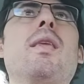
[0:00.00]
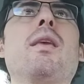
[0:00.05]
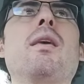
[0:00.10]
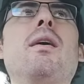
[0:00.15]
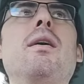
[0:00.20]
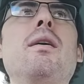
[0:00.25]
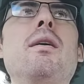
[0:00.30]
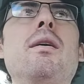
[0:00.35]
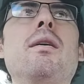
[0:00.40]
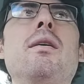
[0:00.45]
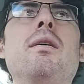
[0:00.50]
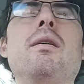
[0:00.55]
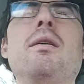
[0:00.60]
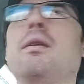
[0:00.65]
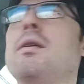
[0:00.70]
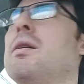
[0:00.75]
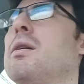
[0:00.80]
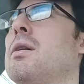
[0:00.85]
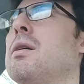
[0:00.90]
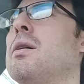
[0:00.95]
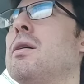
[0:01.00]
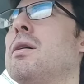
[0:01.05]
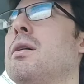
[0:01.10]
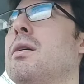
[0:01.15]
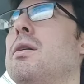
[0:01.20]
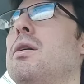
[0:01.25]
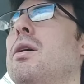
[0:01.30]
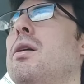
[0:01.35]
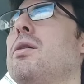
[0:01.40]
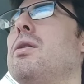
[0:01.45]

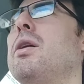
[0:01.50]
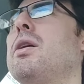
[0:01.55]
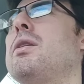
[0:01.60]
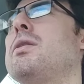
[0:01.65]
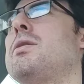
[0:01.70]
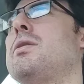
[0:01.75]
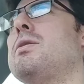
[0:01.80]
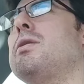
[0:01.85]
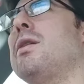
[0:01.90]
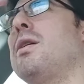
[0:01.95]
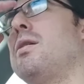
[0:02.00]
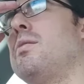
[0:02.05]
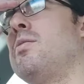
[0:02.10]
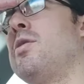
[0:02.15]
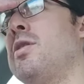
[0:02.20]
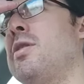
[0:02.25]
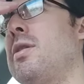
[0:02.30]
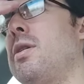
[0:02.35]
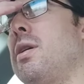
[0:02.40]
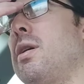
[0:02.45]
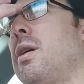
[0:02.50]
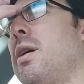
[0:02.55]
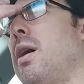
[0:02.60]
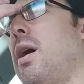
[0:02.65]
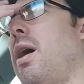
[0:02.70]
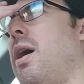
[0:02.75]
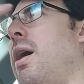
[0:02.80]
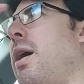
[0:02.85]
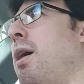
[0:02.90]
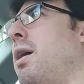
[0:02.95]
You know, ladies and gentlemen,
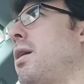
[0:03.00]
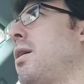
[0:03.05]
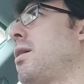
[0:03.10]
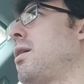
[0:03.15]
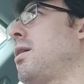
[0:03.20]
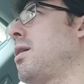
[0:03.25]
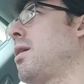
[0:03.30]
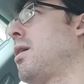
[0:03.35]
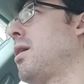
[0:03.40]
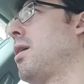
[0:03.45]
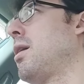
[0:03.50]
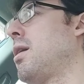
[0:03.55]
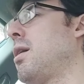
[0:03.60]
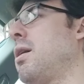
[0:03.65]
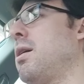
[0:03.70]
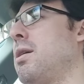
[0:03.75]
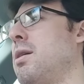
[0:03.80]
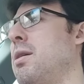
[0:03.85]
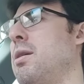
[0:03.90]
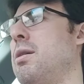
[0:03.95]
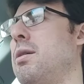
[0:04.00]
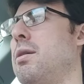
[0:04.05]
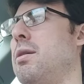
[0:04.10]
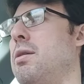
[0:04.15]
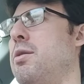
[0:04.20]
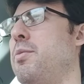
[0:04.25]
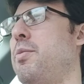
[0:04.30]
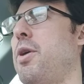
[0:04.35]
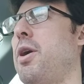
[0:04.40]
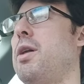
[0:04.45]

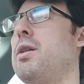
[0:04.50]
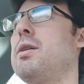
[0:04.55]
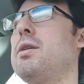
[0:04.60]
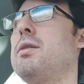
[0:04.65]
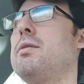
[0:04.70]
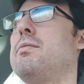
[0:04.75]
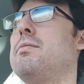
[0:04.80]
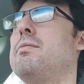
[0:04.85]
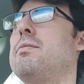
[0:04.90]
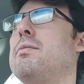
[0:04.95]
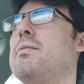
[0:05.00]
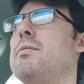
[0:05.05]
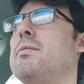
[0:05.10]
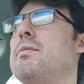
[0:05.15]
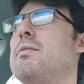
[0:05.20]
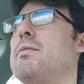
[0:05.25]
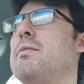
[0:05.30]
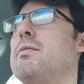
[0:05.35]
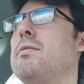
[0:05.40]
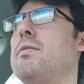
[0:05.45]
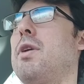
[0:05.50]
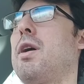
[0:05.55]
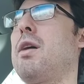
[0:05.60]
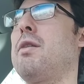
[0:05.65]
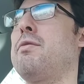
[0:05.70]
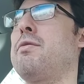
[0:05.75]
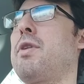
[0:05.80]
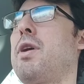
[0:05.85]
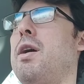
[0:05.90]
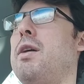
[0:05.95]
you probably
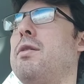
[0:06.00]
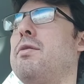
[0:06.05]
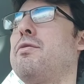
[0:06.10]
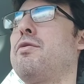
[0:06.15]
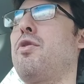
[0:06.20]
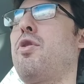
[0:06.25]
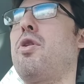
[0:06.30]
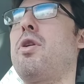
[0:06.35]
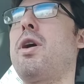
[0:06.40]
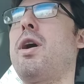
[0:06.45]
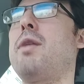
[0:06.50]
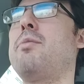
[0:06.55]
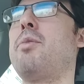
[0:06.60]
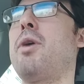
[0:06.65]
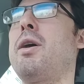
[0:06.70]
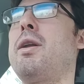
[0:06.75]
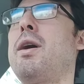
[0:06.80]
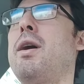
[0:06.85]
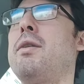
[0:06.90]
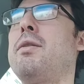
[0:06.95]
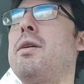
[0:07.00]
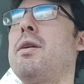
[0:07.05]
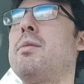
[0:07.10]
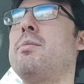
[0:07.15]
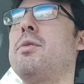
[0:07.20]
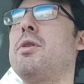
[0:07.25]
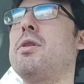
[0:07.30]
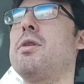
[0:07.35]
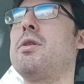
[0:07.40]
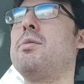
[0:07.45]
have kind of caught on by now that
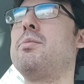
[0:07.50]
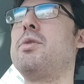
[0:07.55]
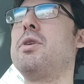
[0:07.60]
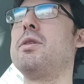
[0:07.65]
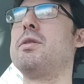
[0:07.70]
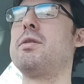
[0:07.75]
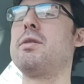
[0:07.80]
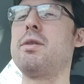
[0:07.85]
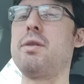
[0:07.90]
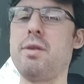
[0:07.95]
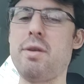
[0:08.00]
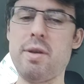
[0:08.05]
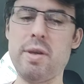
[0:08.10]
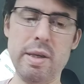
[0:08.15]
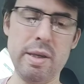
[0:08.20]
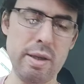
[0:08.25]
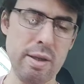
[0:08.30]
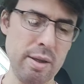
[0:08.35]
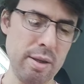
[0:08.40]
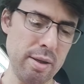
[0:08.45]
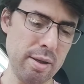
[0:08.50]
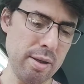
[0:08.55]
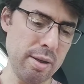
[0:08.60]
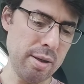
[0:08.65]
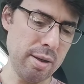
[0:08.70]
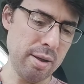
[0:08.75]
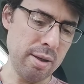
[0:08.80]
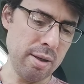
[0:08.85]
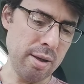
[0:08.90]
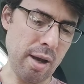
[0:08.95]
I'm a little bit,
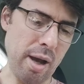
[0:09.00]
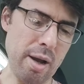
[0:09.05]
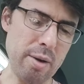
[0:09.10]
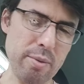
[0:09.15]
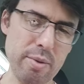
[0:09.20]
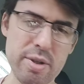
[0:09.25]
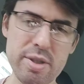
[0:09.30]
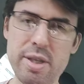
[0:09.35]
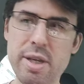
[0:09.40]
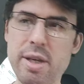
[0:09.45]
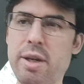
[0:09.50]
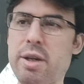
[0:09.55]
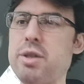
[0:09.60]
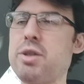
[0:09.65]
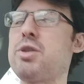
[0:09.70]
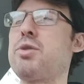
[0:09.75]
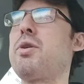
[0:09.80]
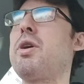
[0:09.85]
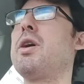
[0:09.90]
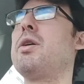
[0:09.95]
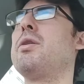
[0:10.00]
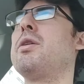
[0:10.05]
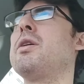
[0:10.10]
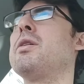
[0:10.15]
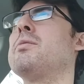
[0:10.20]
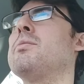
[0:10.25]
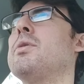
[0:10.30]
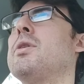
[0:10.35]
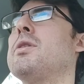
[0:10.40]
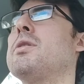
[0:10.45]
I don't want to say
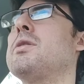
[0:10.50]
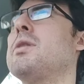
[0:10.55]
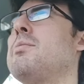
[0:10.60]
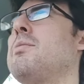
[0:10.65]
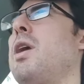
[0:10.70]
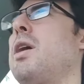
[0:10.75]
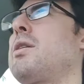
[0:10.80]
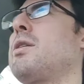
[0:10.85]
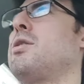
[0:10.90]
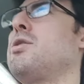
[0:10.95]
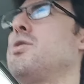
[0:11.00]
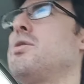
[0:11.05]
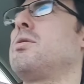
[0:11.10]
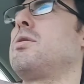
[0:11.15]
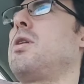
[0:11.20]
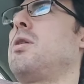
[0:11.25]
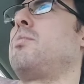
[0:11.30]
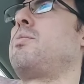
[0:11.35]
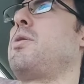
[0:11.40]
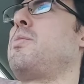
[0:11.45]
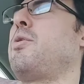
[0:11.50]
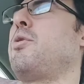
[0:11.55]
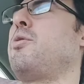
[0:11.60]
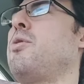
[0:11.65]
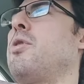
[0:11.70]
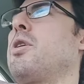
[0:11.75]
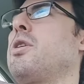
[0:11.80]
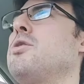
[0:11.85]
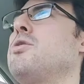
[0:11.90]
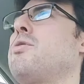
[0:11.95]
contrarian, because I'm not, people who
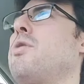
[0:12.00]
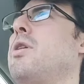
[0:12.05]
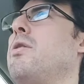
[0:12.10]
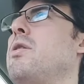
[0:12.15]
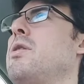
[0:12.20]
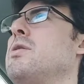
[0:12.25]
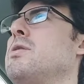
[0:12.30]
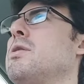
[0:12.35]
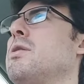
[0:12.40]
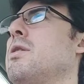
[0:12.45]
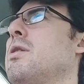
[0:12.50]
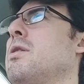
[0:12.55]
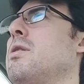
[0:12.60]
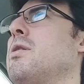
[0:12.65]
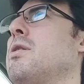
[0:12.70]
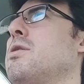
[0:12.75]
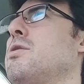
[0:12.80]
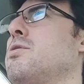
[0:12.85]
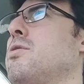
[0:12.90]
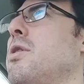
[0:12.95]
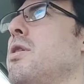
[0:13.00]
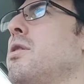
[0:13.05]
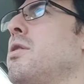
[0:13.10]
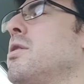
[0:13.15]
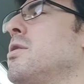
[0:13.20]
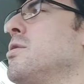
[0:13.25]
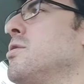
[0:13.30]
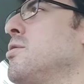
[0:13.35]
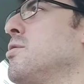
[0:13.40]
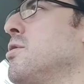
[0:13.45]
are contrarians are
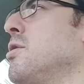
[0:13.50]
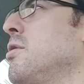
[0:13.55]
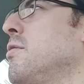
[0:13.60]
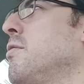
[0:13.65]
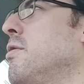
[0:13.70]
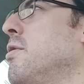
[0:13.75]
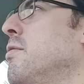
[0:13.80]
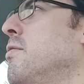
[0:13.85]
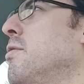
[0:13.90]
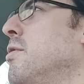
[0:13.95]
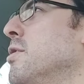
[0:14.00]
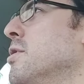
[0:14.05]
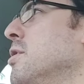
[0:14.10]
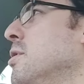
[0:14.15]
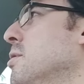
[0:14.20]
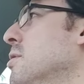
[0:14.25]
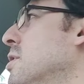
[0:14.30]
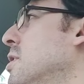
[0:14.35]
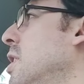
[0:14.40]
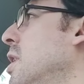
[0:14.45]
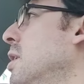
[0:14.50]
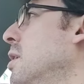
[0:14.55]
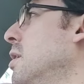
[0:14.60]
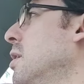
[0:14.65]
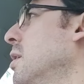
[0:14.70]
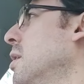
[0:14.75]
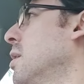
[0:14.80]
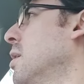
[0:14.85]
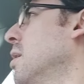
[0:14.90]
contrarians usually for its own sake.